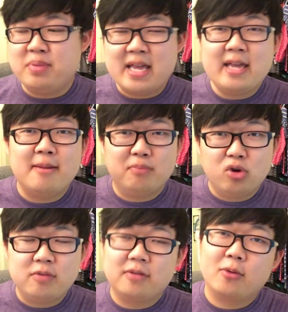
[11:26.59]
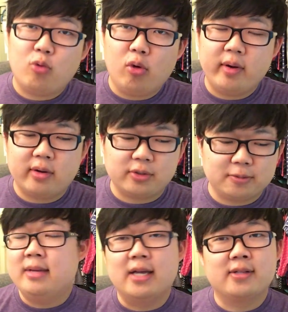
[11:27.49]
big improvement from
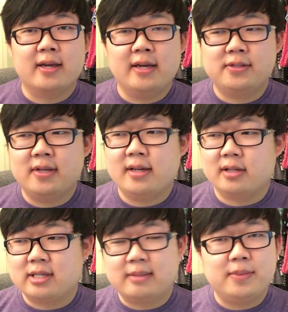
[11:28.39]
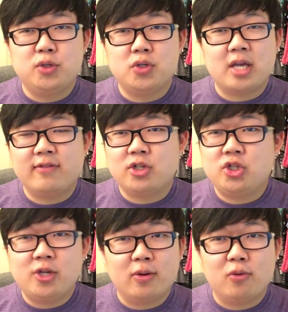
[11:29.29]
Quarriors, because like I said, sometimes you just have a
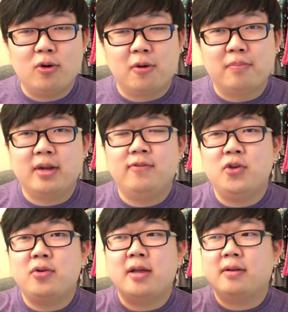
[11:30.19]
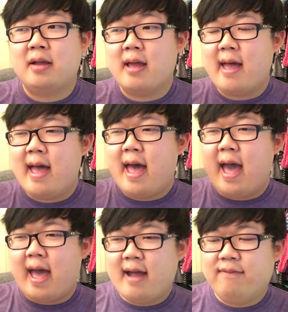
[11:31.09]
shit roll, but if you can
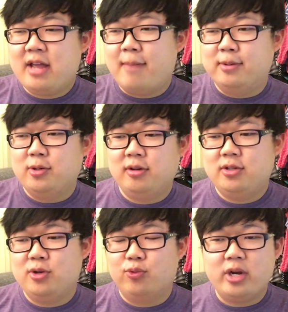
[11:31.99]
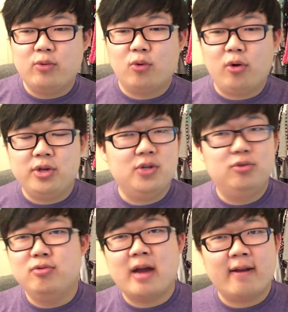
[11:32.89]
have the opportunity to reroll, you
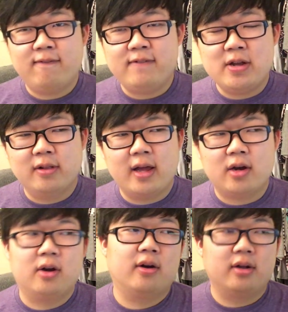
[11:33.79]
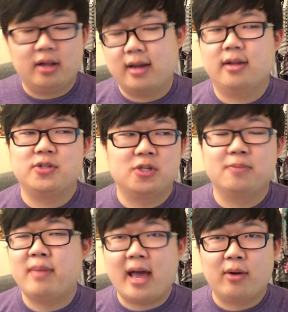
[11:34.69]
do not feel like, oh, like it's
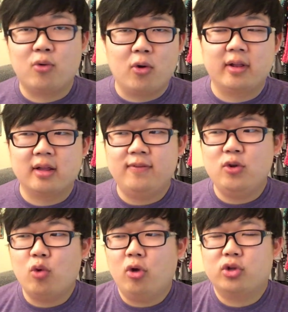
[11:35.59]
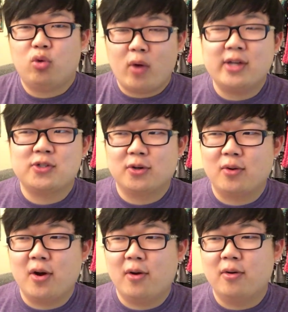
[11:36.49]
just bad rolling. If you roll twice in a
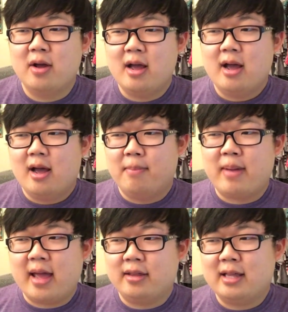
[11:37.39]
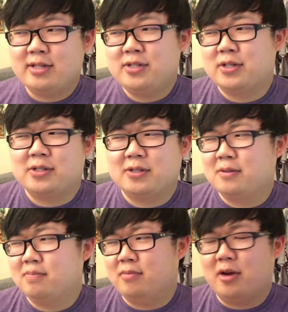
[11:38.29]
row, that's
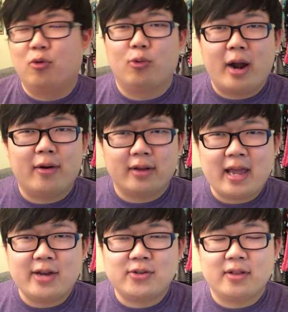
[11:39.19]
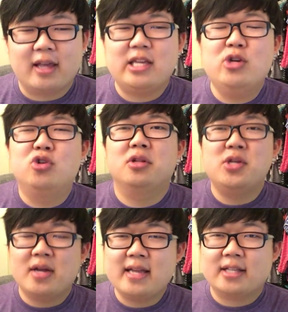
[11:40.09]
just a rare occasion. Like, usually
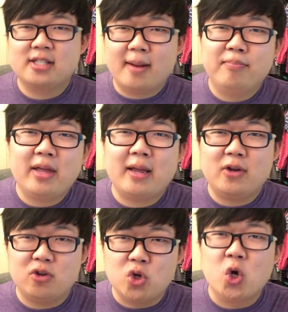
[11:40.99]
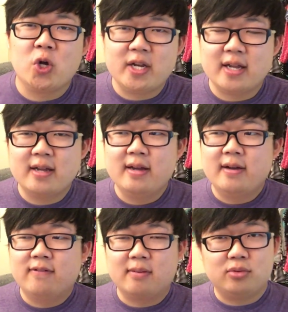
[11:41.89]
you can get something good
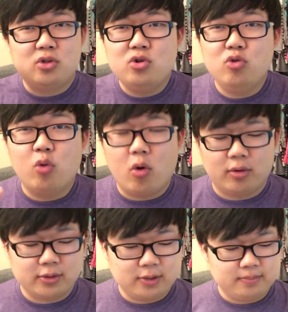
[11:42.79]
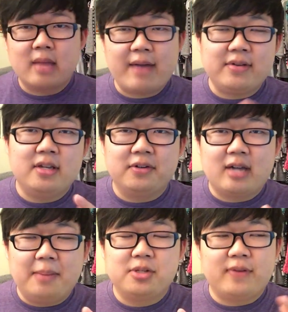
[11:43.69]
from two rolls. Having different
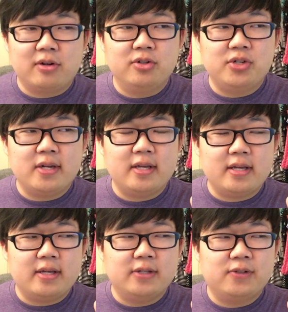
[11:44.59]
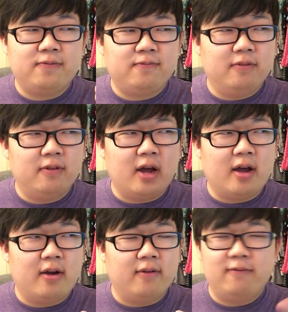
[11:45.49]
types of energy is
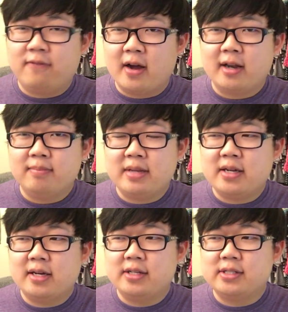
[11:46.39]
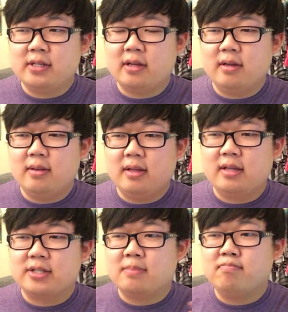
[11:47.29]
fun because it
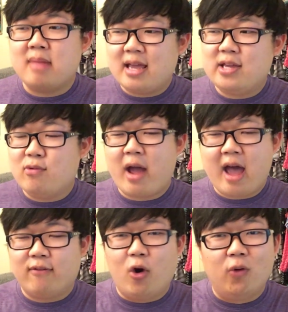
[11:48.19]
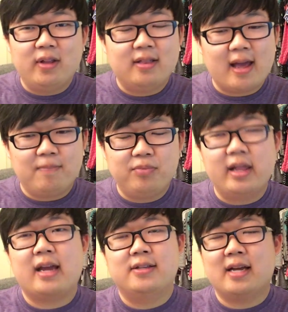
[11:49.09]
doesn't make you have only that.
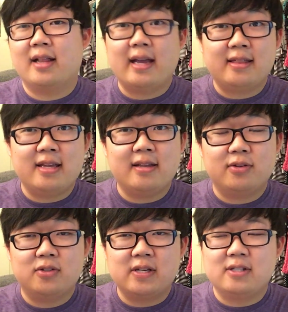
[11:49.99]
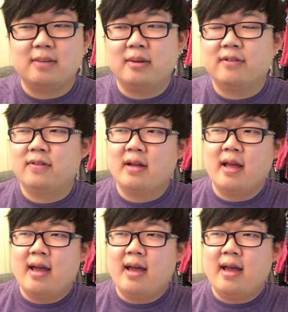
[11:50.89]
Like I said, I like the system of